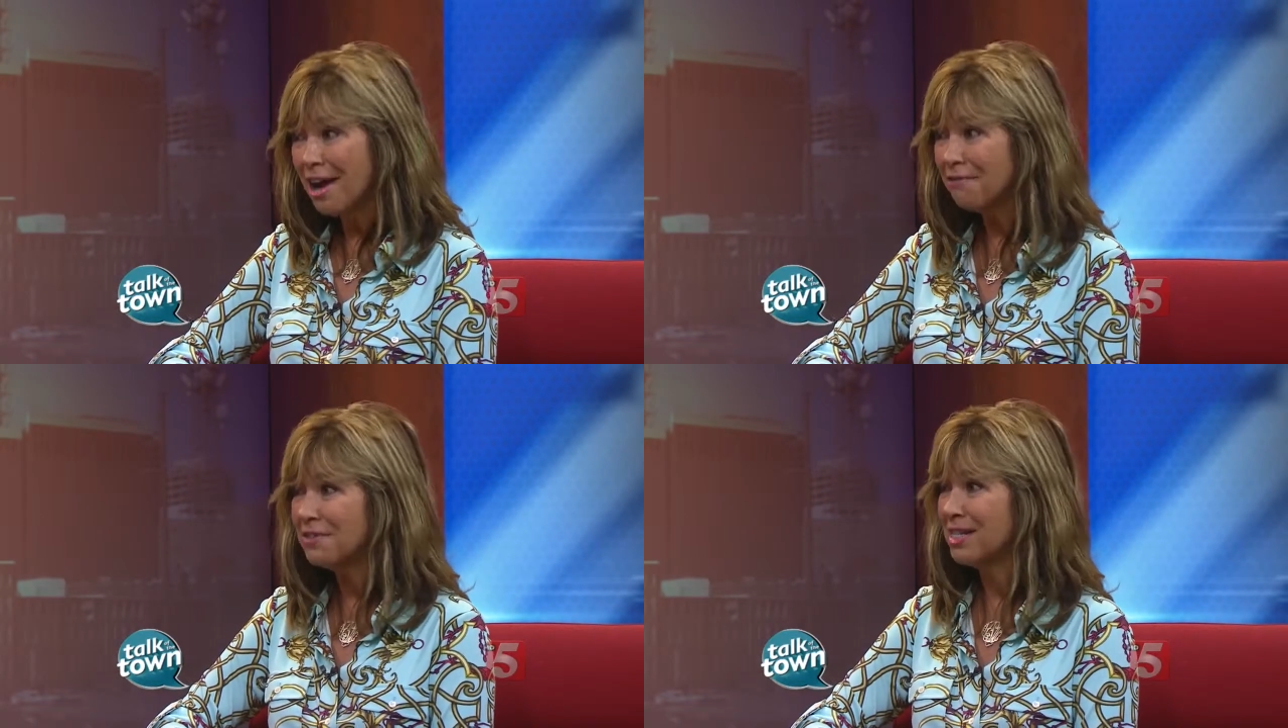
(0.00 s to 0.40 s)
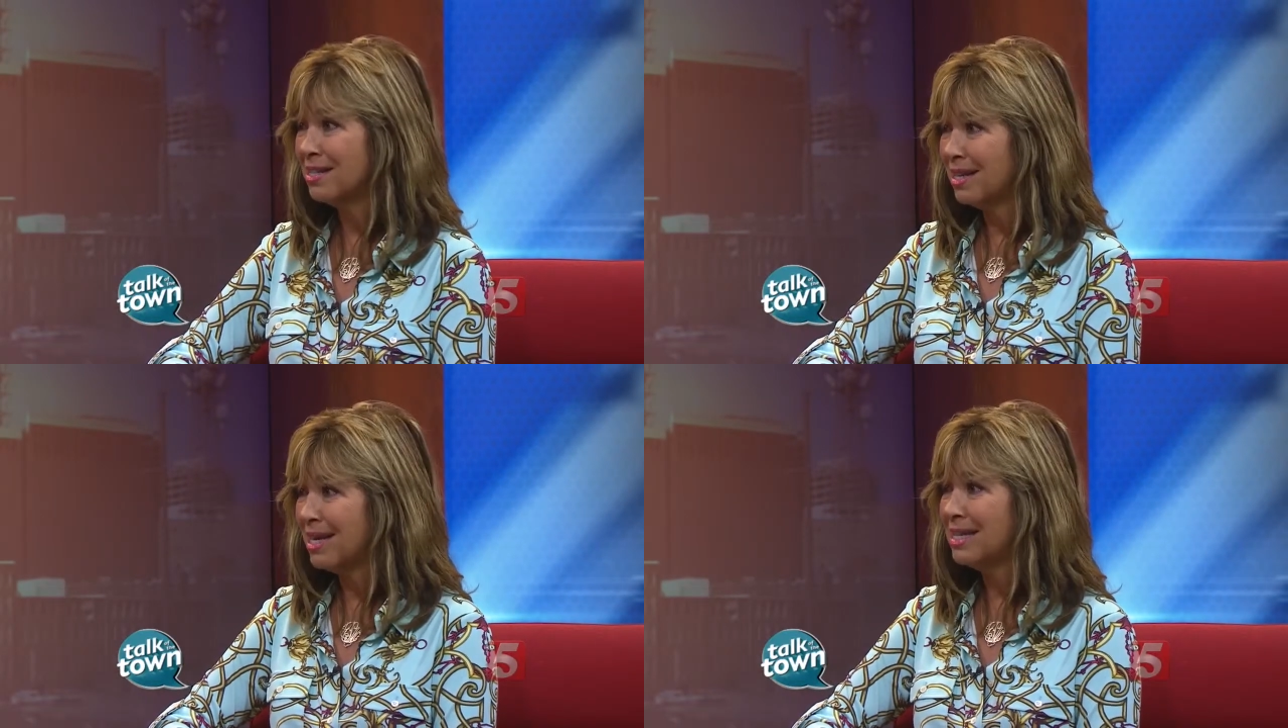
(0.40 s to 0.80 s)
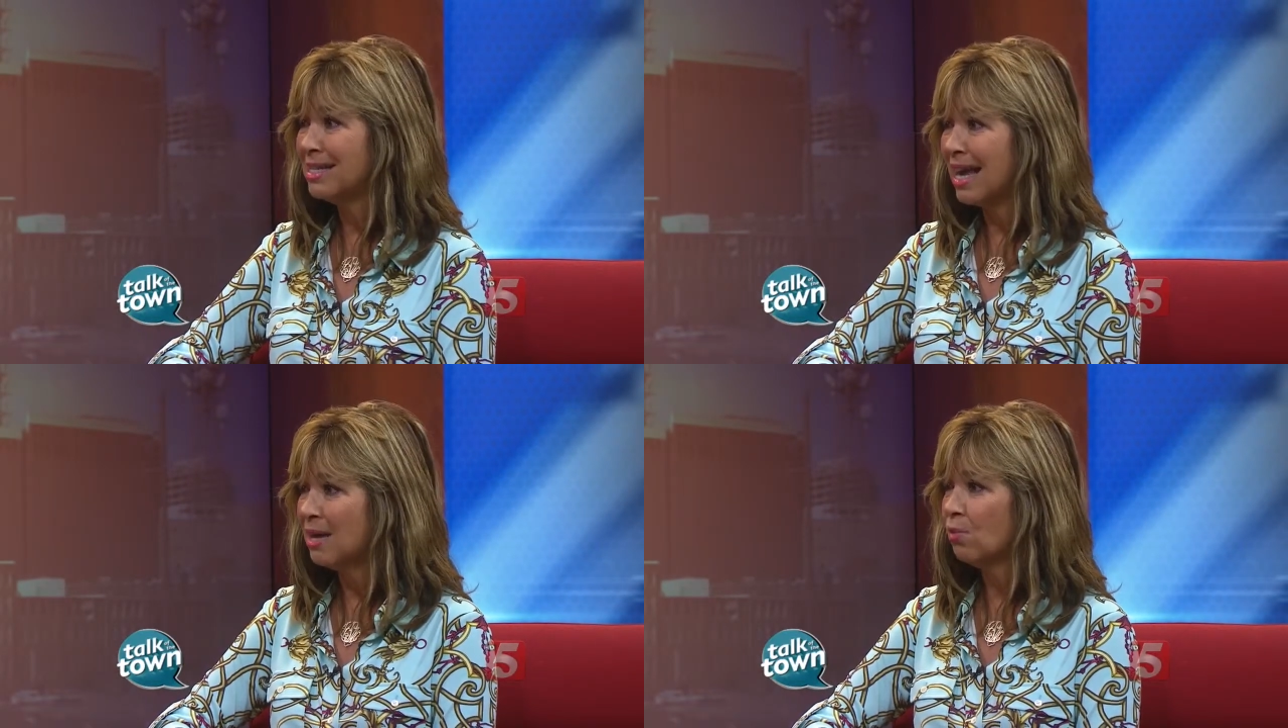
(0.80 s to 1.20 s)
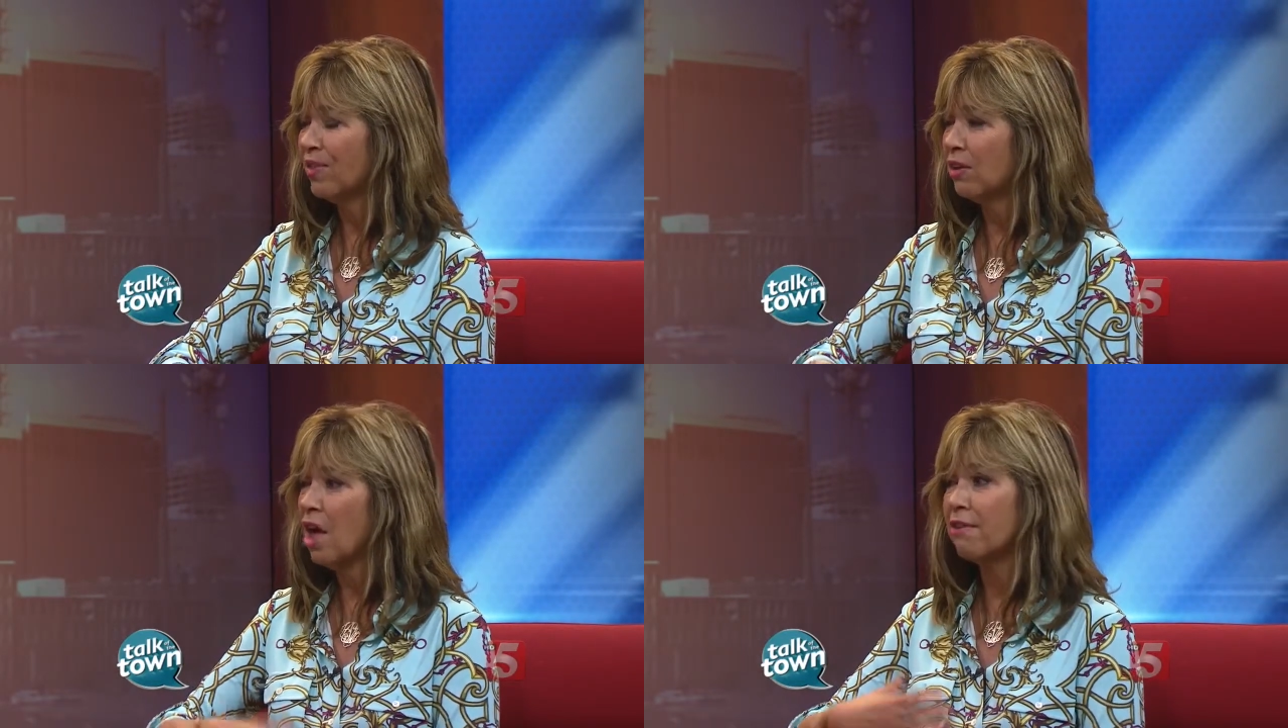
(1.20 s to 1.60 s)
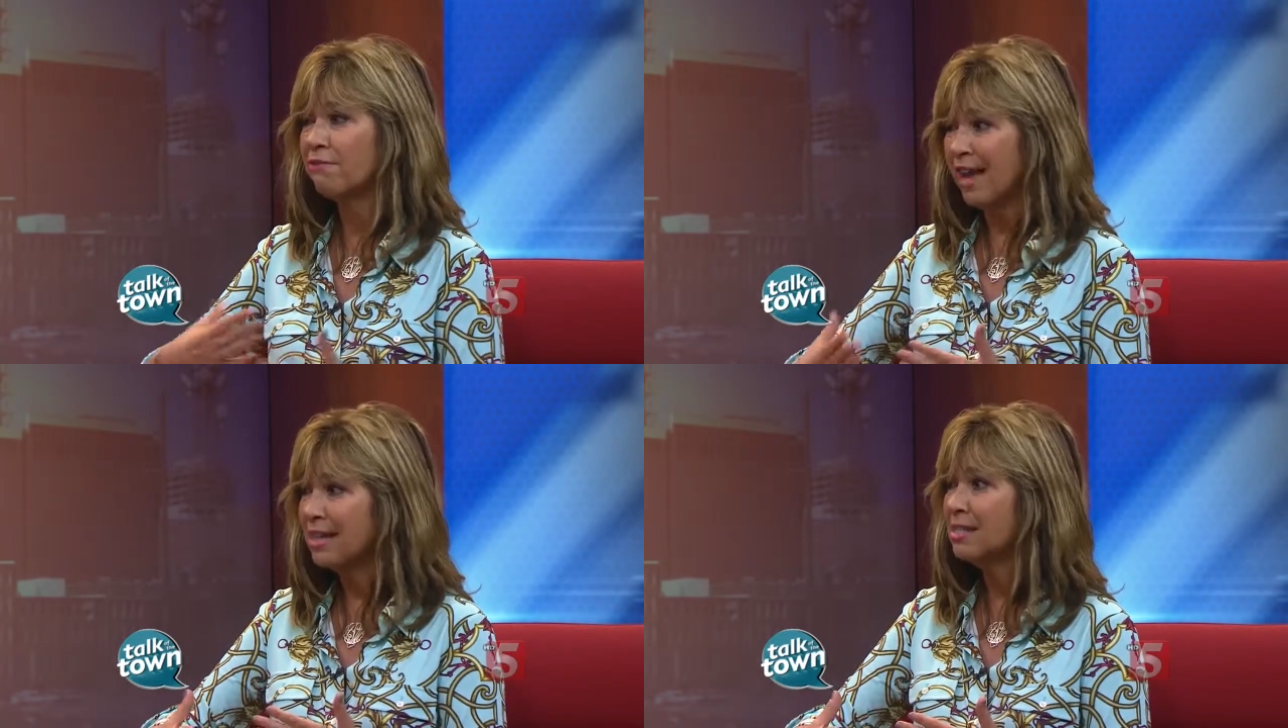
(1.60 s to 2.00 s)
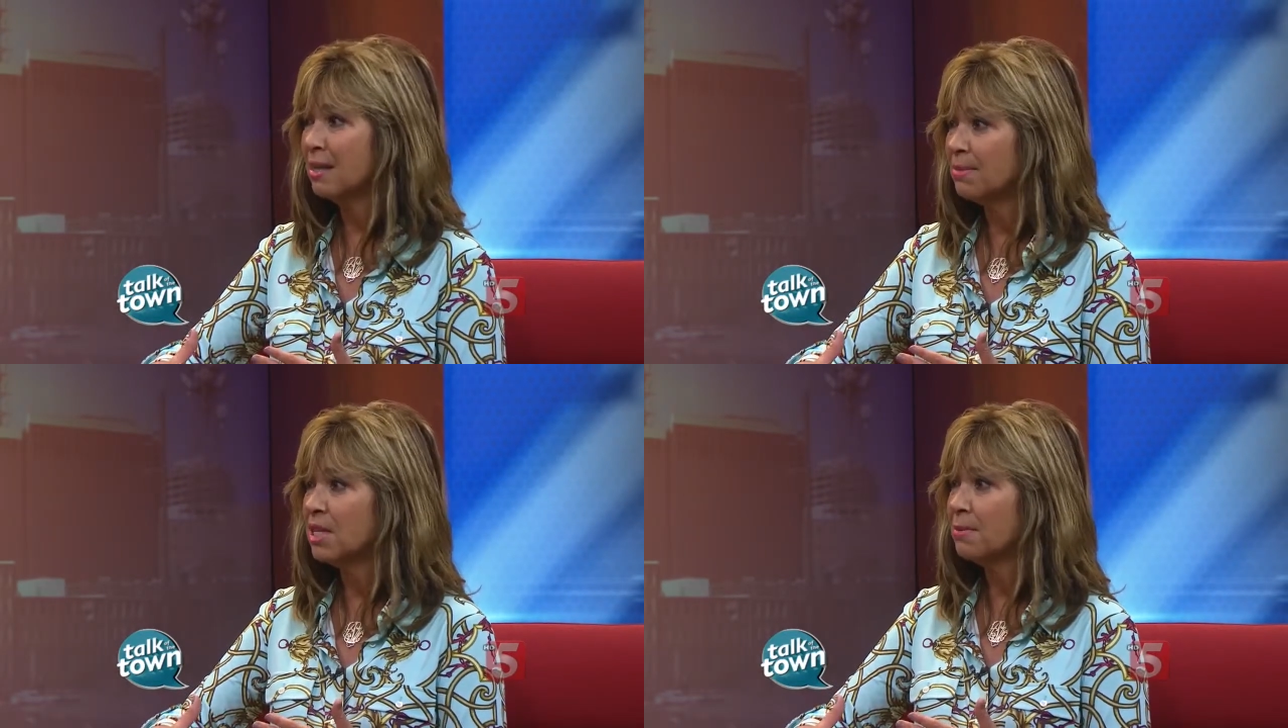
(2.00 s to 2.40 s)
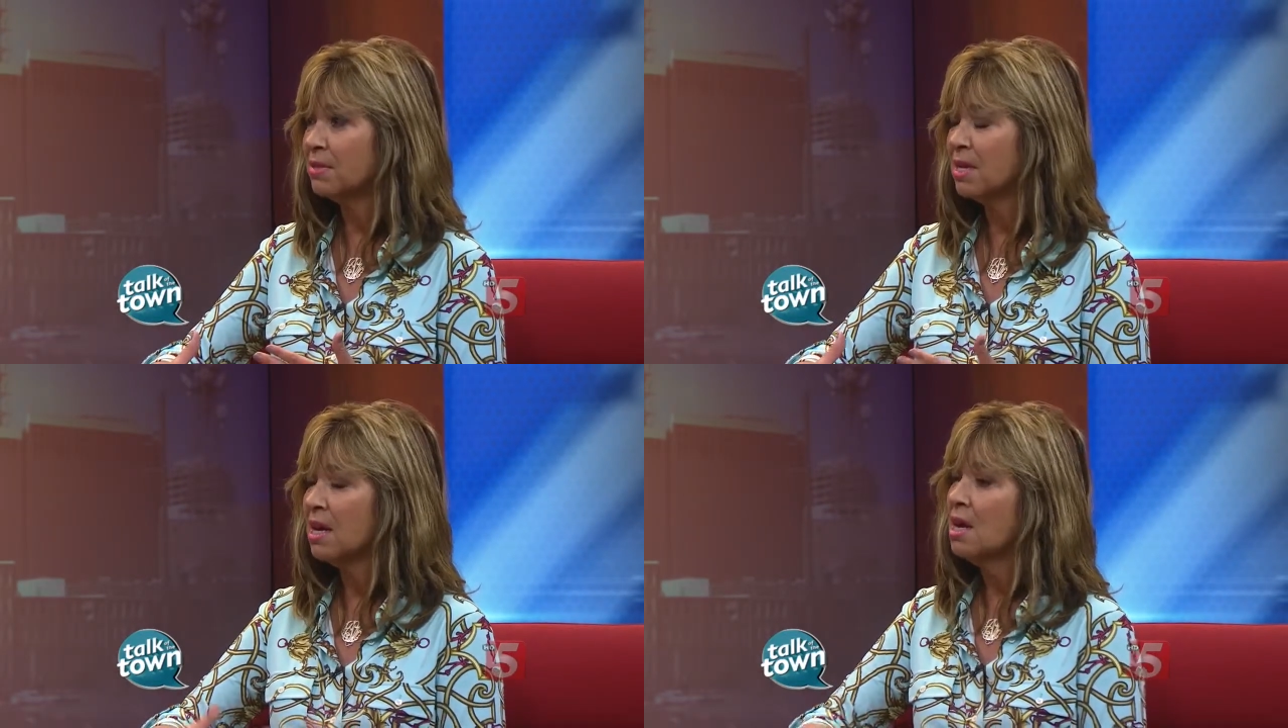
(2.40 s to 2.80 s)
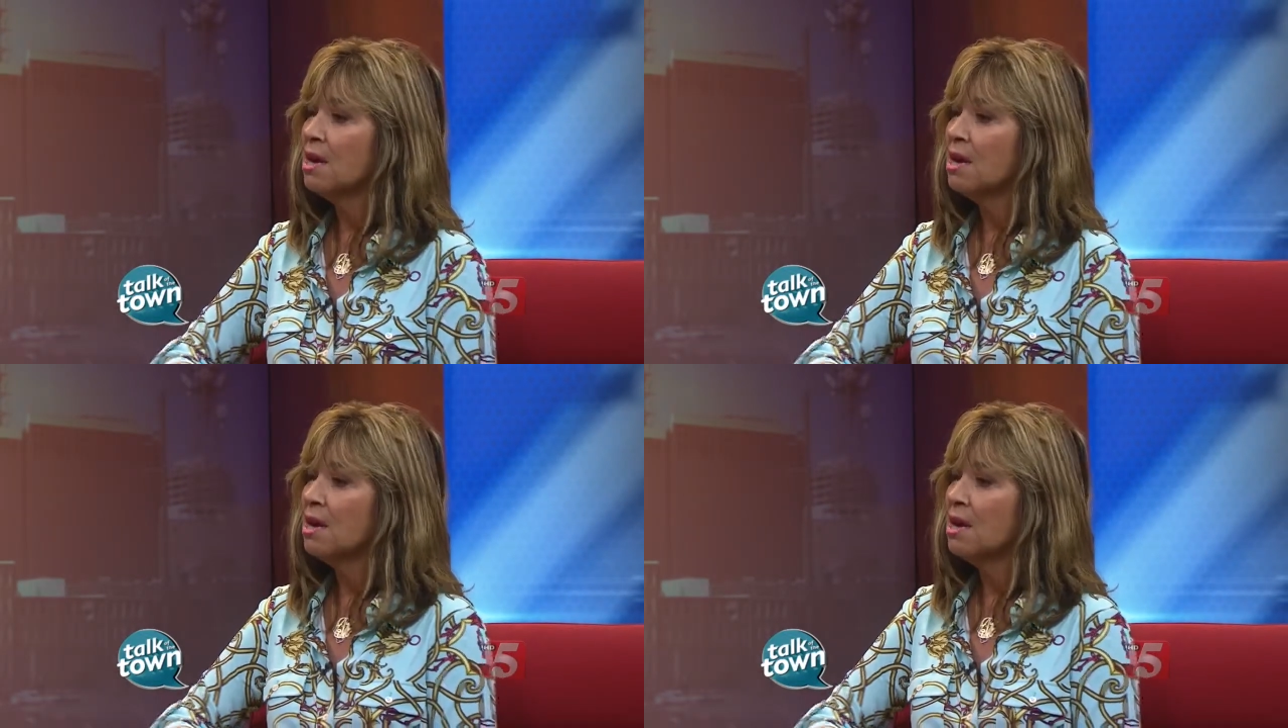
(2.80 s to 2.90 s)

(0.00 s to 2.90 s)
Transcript: tough disease and with a lot of vague symptoms.